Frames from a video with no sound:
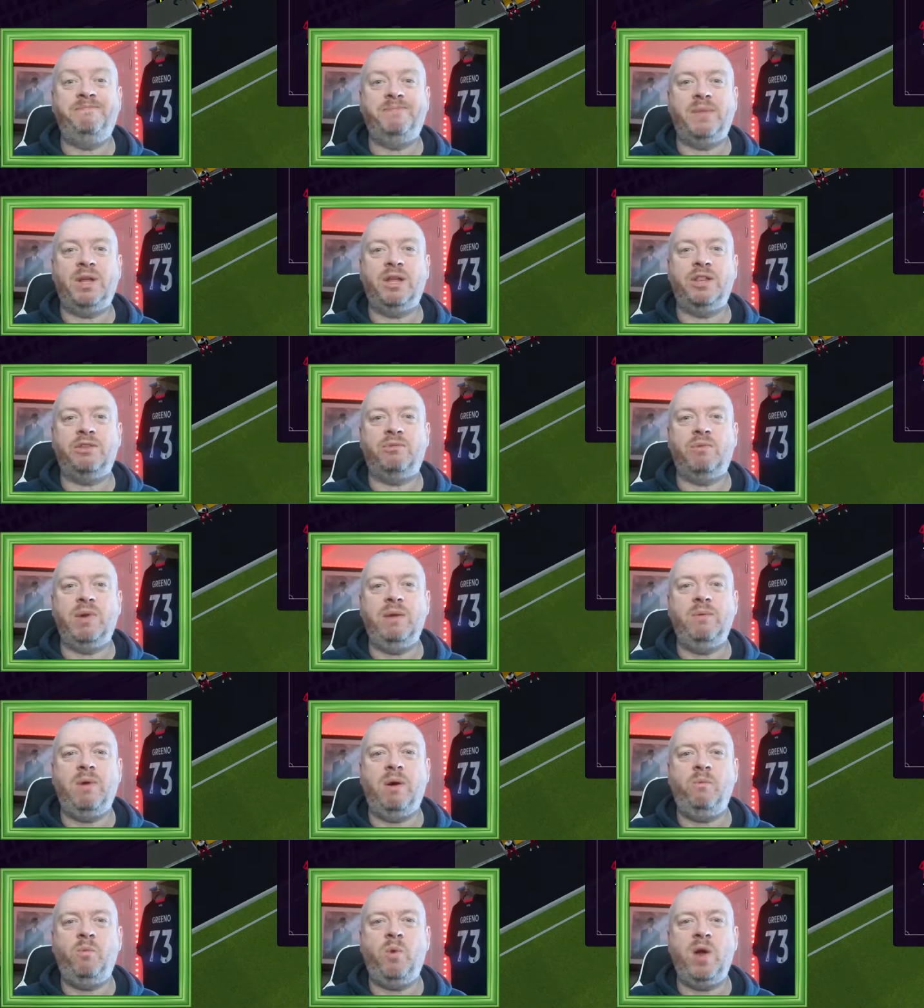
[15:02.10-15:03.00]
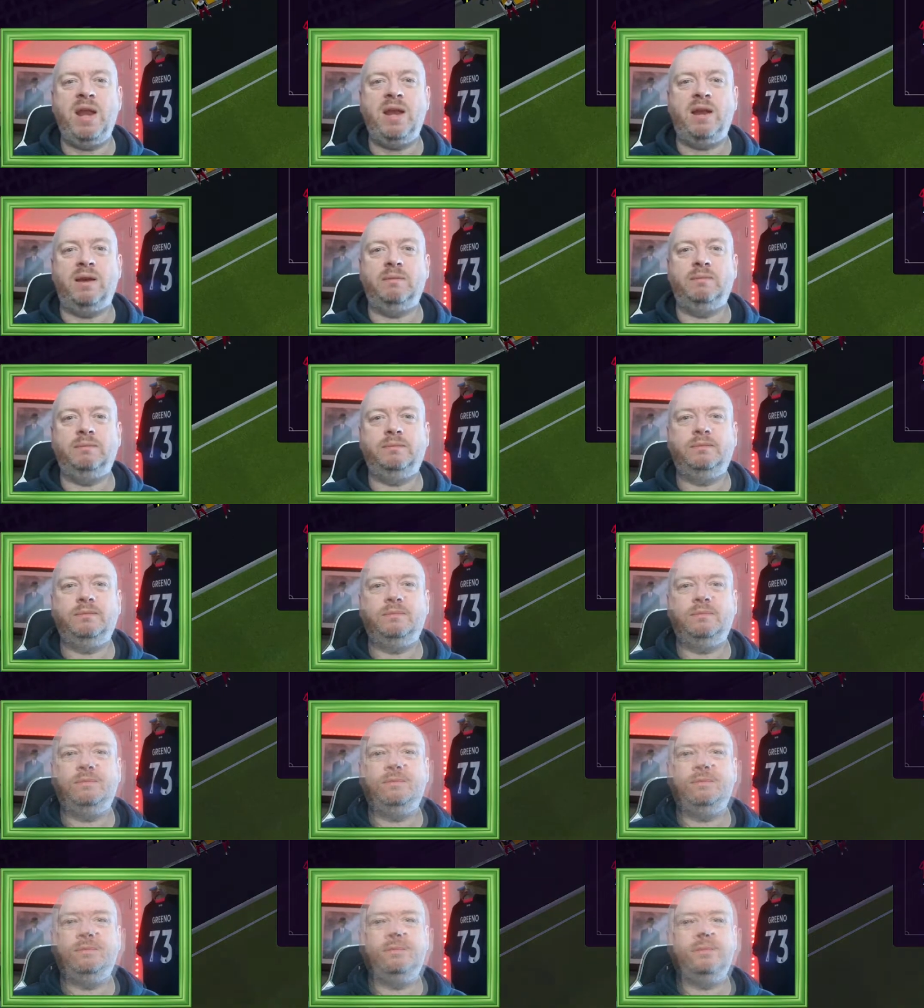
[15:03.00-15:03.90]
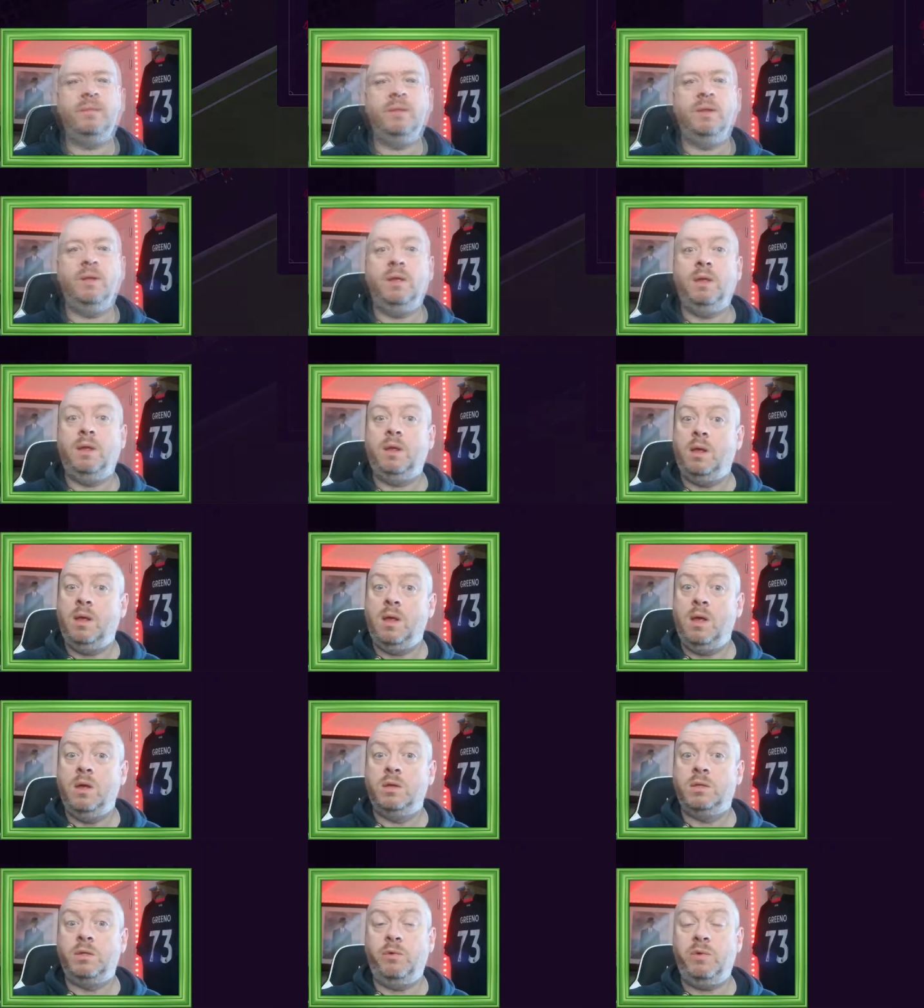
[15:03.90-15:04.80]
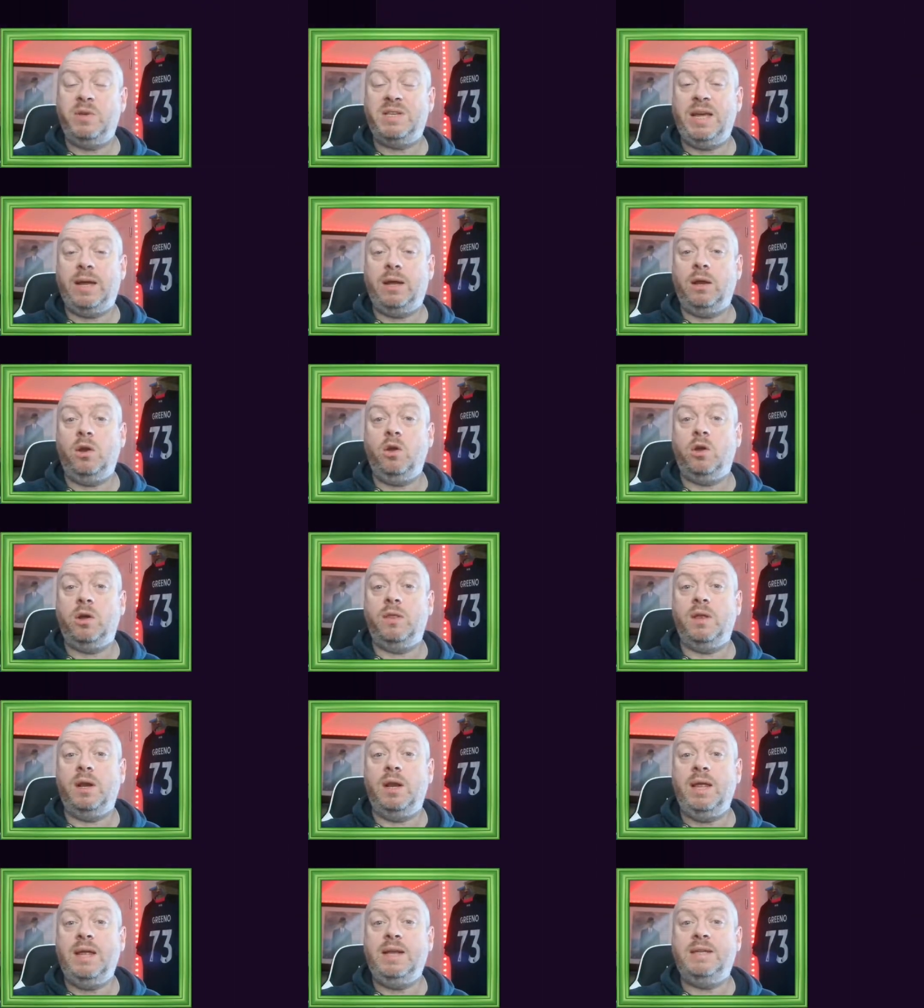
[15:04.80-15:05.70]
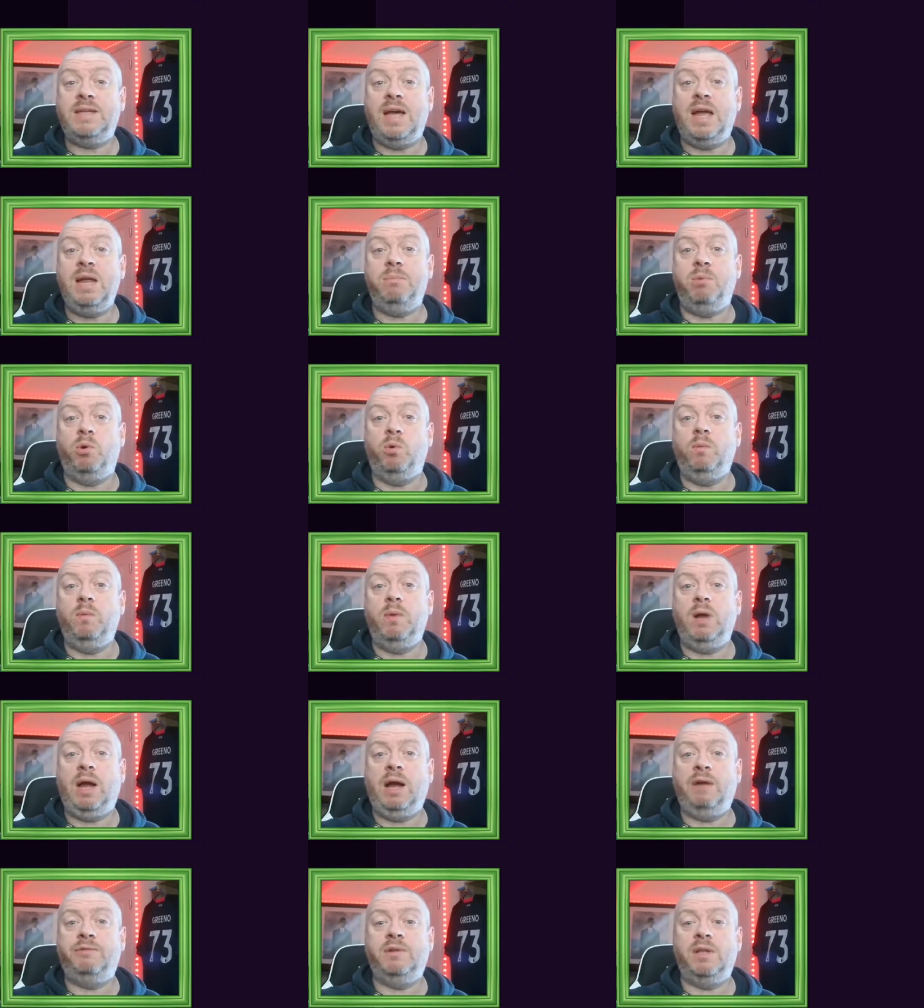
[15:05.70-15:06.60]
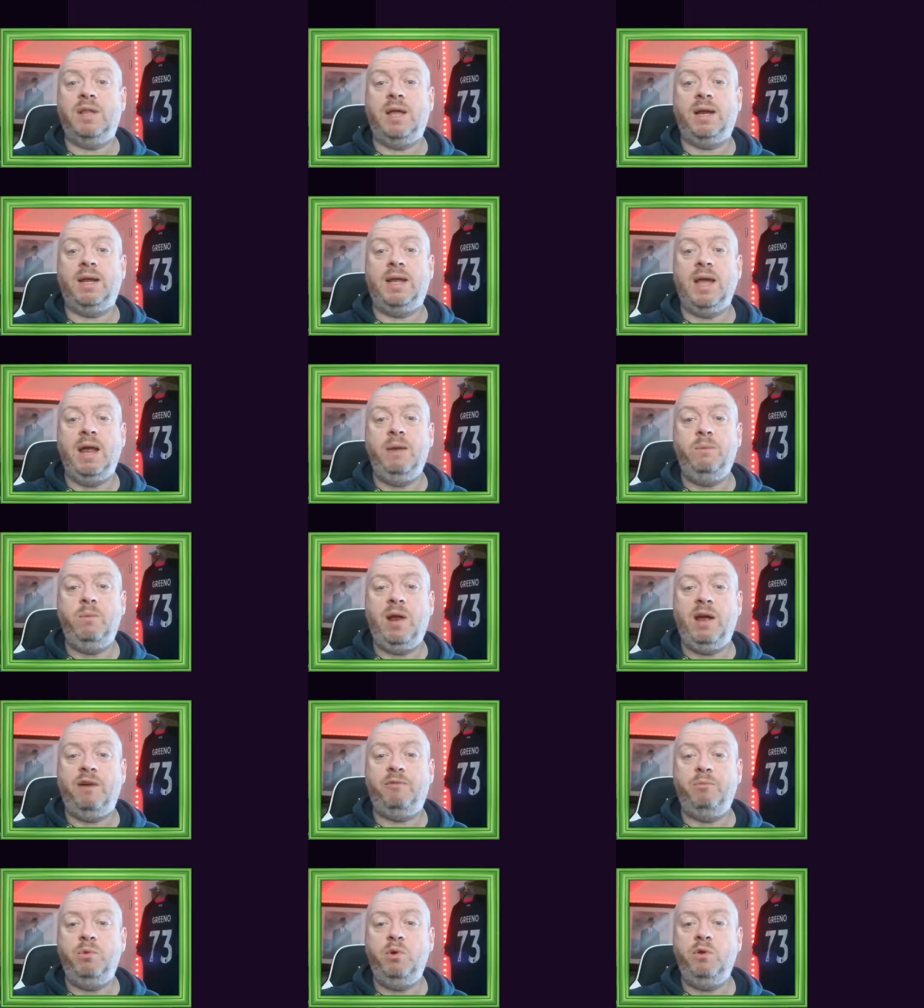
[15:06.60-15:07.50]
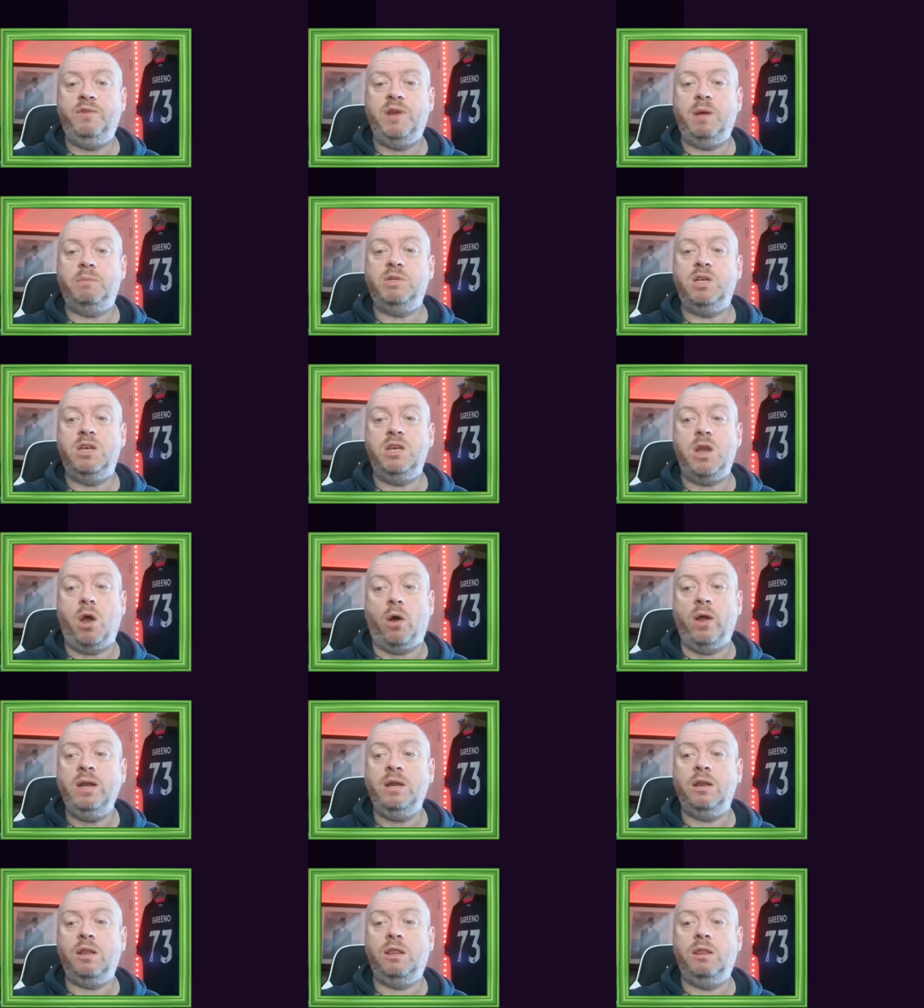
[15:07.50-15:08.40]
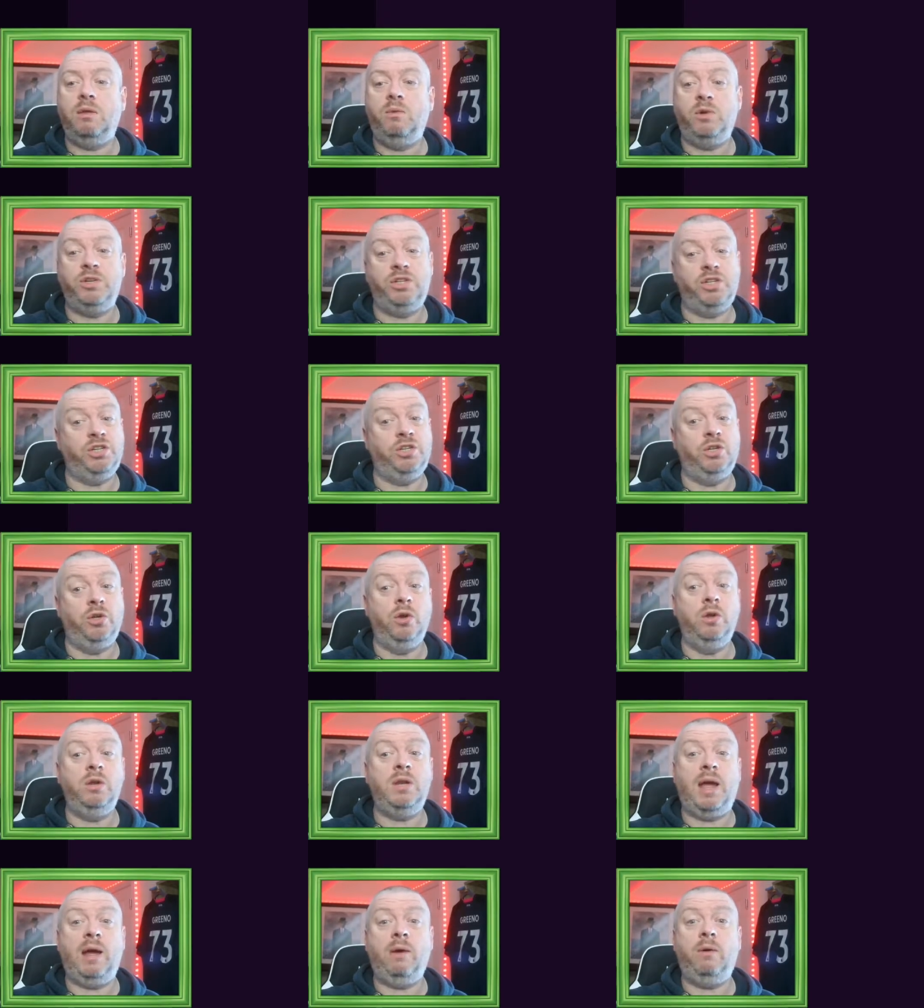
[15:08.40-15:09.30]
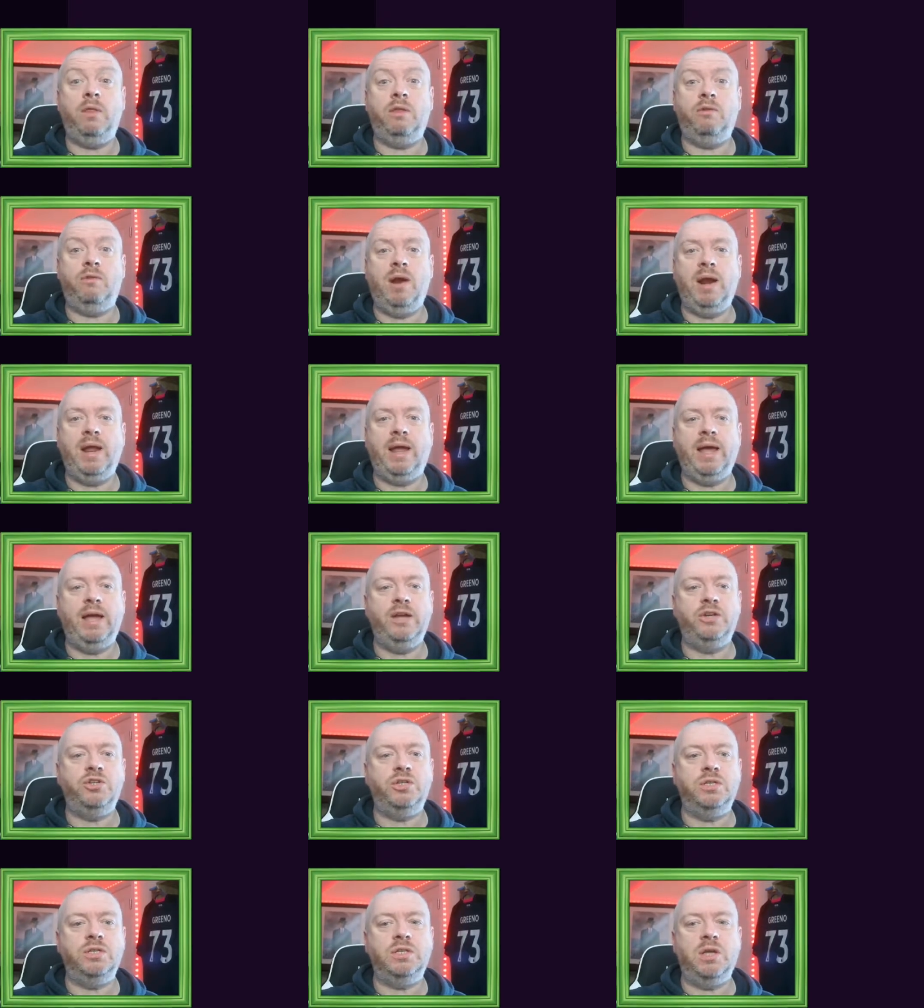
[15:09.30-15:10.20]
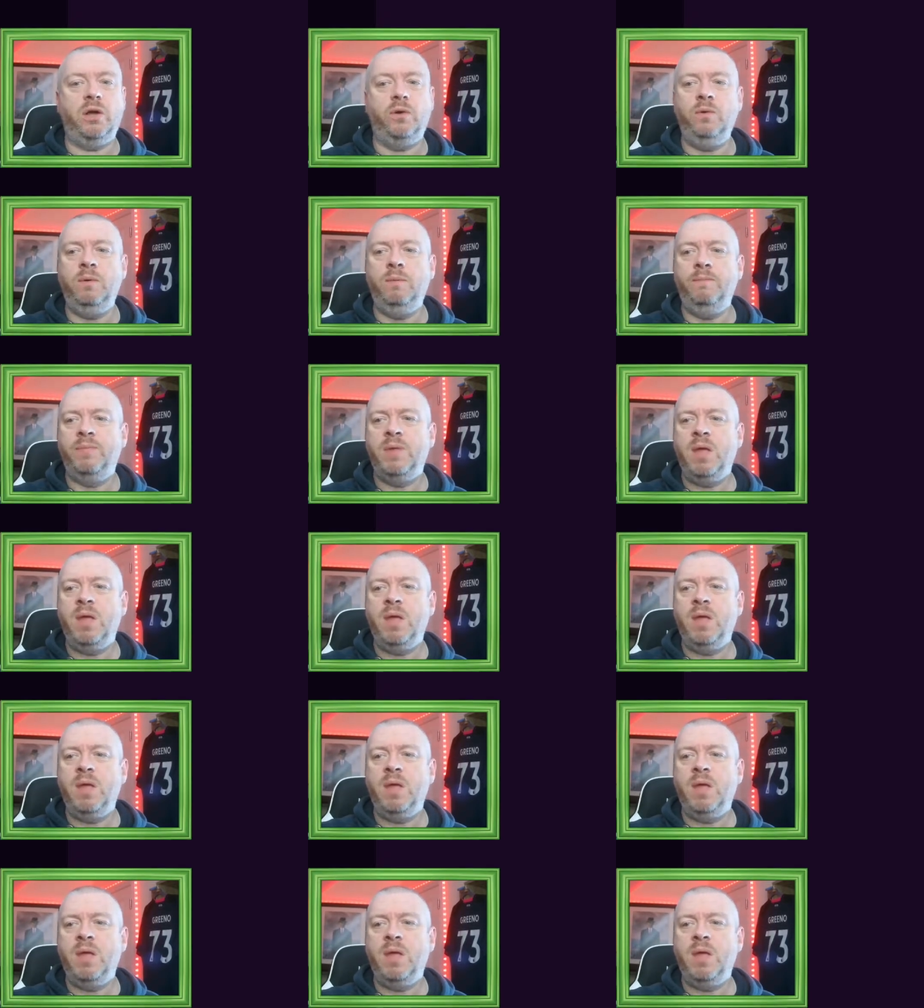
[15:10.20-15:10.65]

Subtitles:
A 3-1 win. So if we take a look at the league table after that game, we have moved up to 9th, which is good, out of the relegation zone.